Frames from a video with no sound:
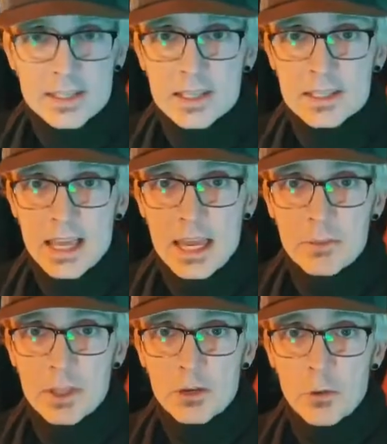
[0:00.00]
the
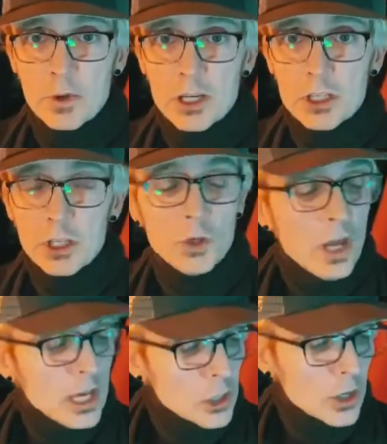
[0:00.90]
same thing we want to do.
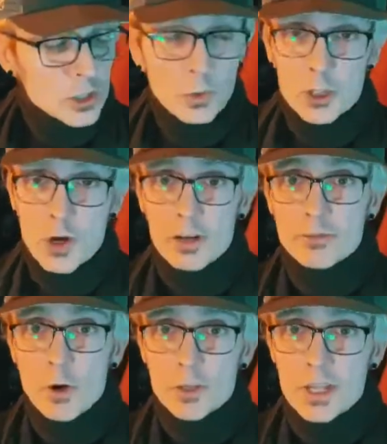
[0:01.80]
You also want to try to focus